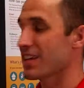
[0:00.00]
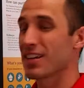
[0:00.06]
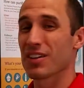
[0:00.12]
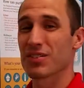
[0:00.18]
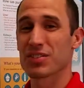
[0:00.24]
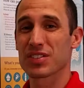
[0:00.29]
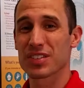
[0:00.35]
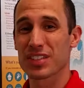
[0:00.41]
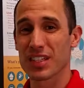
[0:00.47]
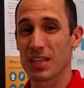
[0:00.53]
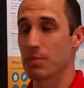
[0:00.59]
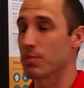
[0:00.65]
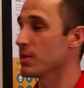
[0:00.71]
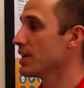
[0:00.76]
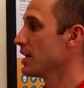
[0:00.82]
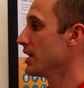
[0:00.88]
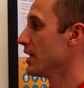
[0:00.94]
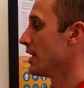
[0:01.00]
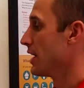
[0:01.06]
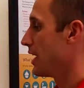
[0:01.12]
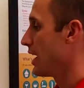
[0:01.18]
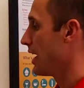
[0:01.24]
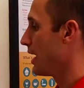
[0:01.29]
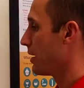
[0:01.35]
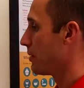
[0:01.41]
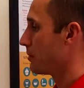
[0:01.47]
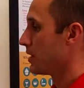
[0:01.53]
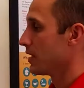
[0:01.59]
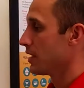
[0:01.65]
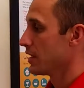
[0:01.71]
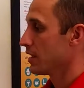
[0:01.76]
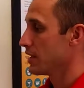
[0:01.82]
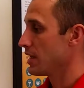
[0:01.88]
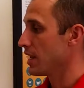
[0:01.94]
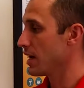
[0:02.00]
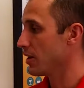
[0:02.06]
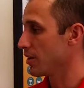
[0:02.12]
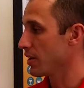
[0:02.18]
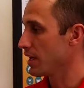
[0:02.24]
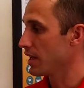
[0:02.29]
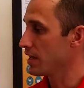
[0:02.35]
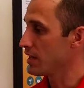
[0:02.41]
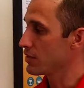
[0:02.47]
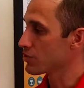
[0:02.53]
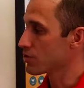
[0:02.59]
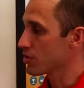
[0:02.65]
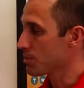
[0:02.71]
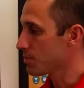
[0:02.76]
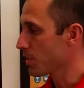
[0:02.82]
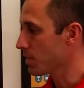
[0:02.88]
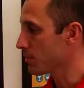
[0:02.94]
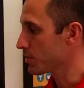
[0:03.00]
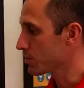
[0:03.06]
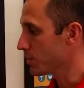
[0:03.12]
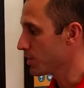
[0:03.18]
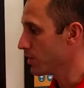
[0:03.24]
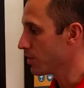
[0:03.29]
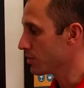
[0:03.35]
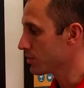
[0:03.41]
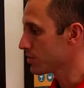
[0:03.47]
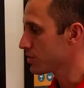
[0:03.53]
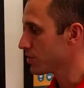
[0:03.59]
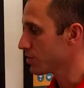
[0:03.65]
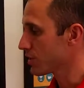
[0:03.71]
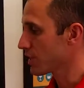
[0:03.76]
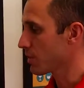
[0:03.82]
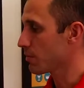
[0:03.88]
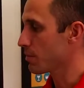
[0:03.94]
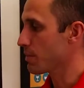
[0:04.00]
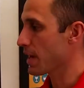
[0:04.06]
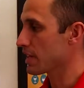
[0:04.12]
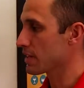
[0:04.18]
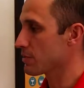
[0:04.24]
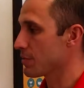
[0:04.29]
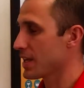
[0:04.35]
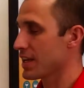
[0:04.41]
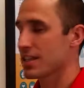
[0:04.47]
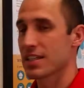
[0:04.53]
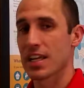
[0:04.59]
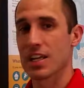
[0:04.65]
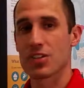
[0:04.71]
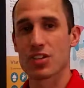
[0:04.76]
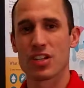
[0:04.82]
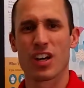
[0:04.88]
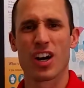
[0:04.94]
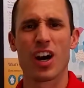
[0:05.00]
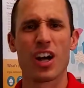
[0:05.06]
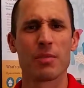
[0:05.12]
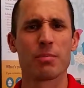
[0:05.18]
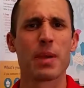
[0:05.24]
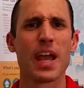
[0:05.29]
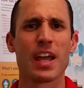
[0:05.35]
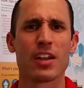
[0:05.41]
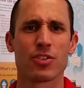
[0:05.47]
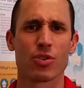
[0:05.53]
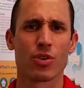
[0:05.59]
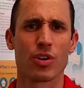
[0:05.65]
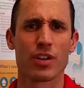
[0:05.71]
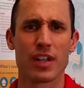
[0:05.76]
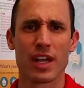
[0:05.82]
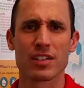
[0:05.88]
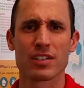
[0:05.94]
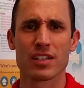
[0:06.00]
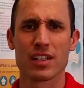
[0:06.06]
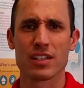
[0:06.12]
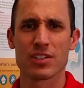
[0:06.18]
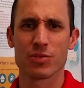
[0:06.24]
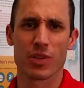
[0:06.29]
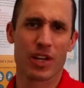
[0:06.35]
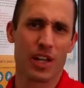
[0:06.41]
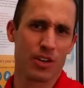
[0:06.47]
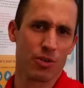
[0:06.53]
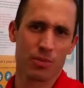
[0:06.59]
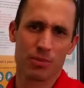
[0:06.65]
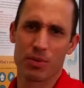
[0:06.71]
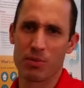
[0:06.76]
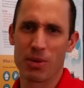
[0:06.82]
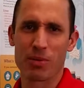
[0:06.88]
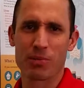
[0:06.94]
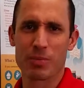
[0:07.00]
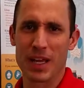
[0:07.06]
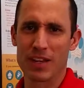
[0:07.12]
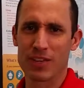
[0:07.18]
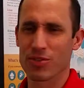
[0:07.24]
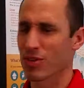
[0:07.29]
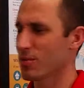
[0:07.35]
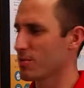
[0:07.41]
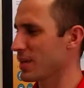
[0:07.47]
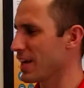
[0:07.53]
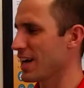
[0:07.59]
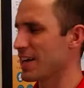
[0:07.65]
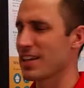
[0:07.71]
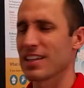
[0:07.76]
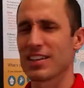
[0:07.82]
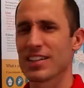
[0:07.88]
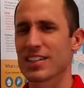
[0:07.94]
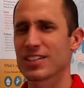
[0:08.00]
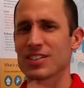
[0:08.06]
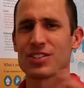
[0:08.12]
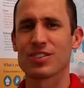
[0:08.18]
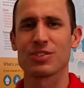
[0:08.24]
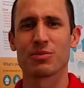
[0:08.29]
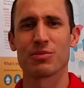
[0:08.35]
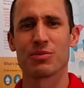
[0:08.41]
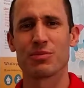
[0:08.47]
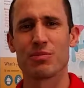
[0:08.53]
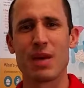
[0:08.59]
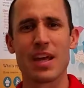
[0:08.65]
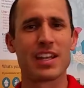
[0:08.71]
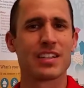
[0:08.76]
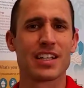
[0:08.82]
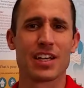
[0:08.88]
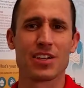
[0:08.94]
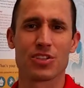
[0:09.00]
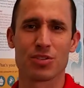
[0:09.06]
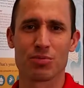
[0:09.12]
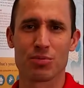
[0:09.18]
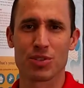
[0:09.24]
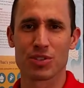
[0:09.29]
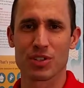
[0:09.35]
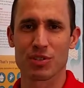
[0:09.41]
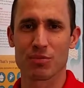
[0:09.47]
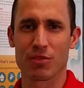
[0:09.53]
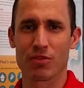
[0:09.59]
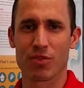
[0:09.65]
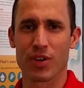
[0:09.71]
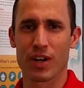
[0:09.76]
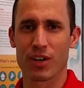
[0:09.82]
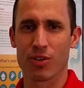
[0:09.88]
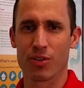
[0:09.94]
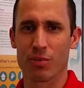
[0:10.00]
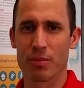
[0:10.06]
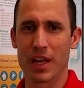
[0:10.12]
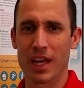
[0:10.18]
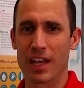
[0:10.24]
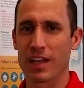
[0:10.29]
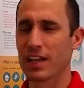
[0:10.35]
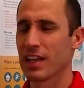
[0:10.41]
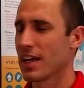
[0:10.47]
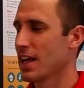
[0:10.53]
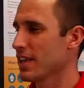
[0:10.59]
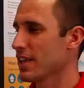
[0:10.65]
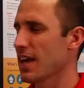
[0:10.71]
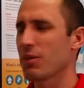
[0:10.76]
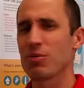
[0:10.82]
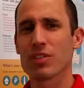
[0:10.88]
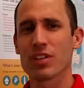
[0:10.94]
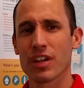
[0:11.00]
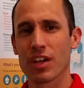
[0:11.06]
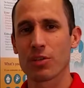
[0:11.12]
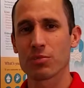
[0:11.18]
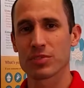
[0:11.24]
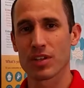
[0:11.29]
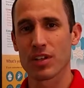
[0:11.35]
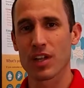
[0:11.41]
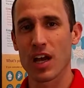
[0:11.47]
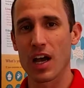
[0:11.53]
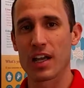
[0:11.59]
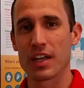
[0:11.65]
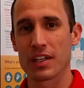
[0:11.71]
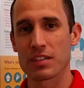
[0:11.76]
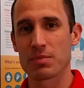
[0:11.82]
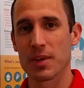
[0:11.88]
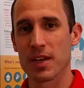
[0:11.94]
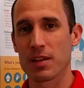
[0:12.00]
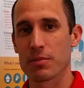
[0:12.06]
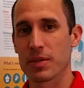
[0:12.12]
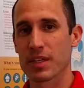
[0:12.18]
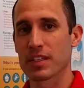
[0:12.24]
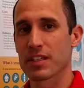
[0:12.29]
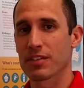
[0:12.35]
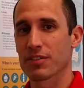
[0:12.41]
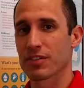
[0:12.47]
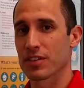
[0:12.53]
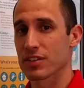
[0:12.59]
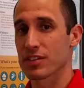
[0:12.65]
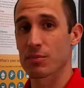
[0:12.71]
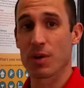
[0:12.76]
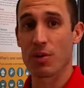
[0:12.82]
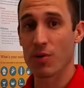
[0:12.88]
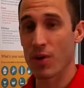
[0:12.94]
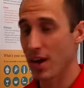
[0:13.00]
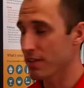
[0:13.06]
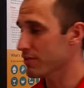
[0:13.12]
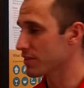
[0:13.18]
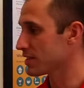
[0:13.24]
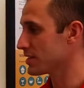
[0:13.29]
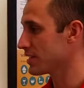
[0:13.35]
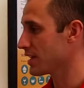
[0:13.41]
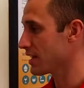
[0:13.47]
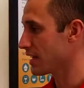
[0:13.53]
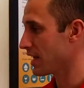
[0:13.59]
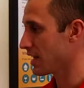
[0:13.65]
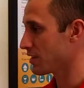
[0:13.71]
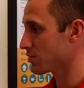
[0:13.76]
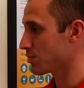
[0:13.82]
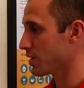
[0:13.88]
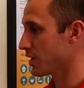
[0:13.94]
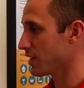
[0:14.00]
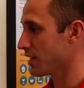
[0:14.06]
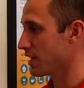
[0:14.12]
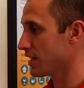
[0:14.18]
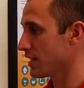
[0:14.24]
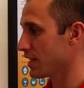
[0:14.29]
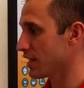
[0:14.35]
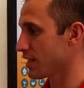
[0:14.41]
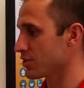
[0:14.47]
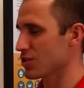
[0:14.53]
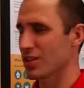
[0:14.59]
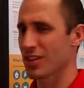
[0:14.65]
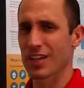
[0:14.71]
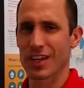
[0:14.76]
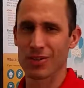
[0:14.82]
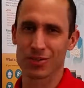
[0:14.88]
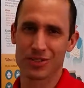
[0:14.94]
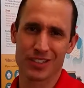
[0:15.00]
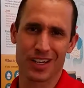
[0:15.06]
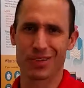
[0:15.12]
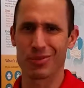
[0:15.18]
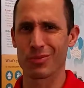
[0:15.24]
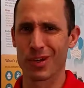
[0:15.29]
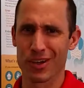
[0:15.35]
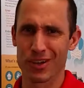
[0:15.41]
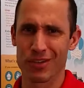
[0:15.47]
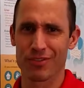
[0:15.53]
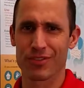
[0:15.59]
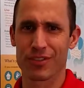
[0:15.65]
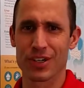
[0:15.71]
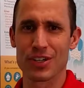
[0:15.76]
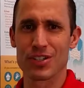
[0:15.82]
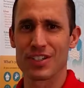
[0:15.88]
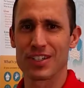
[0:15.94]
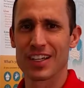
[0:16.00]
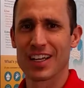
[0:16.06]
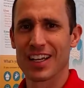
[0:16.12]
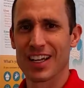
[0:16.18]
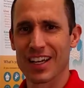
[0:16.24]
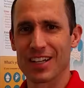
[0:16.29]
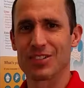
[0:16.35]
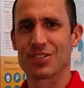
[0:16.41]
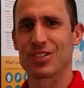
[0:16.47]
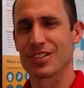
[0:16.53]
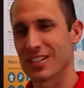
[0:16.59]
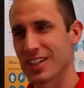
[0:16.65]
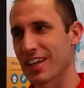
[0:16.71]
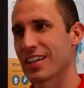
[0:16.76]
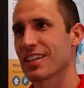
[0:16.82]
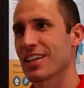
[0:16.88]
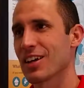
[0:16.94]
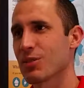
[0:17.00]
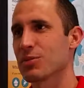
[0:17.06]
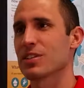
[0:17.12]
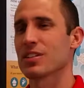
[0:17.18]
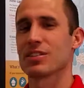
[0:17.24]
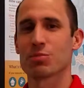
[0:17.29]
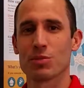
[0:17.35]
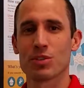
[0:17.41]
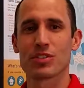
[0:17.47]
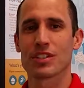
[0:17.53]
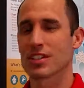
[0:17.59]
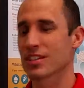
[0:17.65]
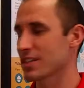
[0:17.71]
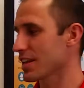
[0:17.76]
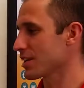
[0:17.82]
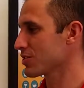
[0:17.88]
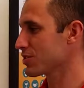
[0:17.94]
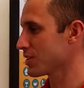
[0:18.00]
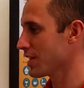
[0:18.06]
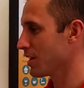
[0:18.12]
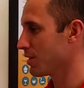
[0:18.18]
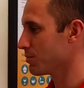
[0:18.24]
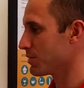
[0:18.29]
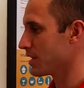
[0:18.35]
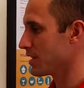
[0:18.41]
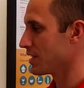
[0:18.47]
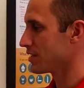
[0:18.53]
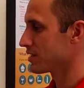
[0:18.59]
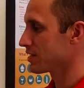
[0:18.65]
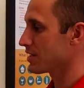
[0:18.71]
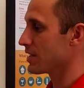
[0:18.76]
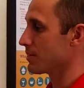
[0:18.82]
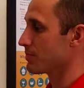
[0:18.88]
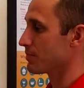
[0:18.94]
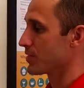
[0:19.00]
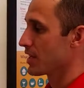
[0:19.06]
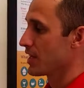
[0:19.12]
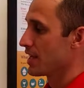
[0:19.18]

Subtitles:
Get enough sleep. Now, an interesting part between those two and coming back to meditation, on Pandora, that's an easy one. I don't promote Pandora, but I listen to meditation music before I go to bed. That really helps a lot, and it's made a big difference. And my wife has said that as well, that she thought it was kind of weird at first, and she's like, no, but this music has actually helped me sleep.